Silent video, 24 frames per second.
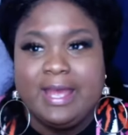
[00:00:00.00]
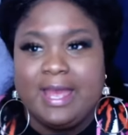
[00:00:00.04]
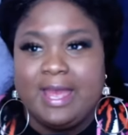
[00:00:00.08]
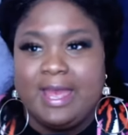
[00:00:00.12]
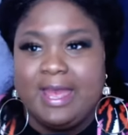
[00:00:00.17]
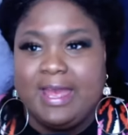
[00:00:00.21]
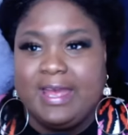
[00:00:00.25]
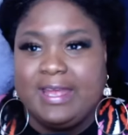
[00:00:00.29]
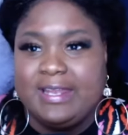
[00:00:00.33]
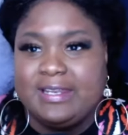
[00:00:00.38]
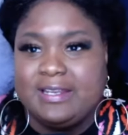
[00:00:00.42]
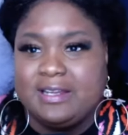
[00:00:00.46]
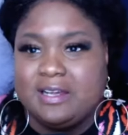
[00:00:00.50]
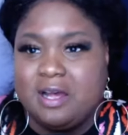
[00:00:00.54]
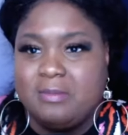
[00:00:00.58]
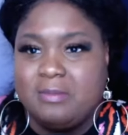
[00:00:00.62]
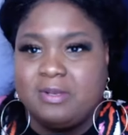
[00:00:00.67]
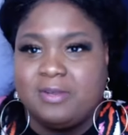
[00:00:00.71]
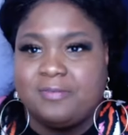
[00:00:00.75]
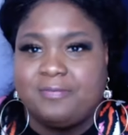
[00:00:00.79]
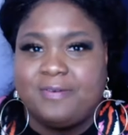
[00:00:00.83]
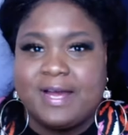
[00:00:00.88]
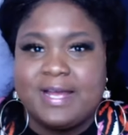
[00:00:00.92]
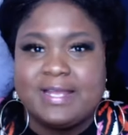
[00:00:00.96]
and
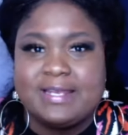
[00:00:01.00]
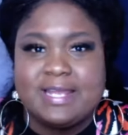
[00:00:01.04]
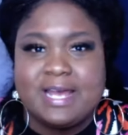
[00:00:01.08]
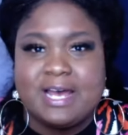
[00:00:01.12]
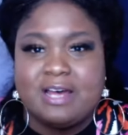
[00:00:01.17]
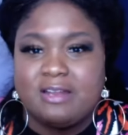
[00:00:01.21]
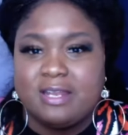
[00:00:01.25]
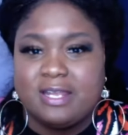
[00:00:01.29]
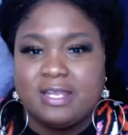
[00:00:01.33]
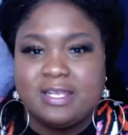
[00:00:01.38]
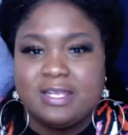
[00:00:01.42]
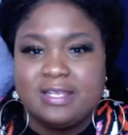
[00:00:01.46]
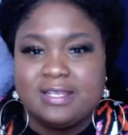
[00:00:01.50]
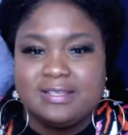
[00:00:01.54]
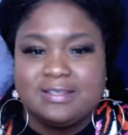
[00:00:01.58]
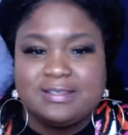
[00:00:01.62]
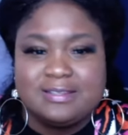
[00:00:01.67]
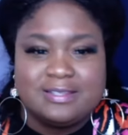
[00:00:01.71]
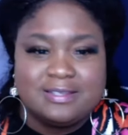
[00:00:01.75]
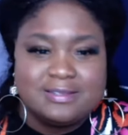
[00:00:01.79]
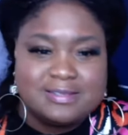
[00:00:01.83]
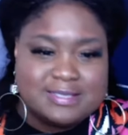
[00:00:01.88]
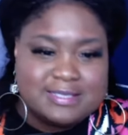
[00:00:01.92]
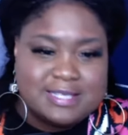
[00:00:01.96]
come to find out, it,
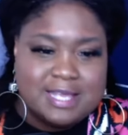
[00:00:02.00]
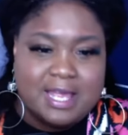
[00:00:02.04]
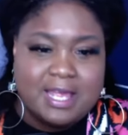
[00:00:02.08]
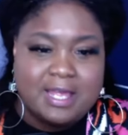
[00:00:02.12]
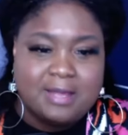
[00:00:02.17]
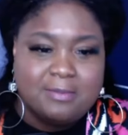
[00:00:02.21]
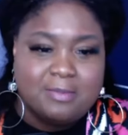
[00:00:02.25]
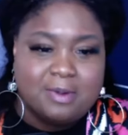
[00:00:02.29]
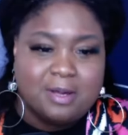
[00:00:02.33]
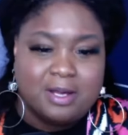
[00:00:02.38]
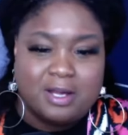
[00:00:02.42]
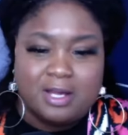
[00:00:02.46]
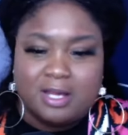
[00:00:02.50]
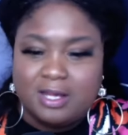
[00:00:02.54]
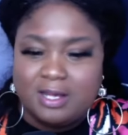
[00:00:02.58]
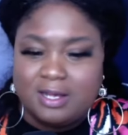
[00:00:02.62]
the same uh,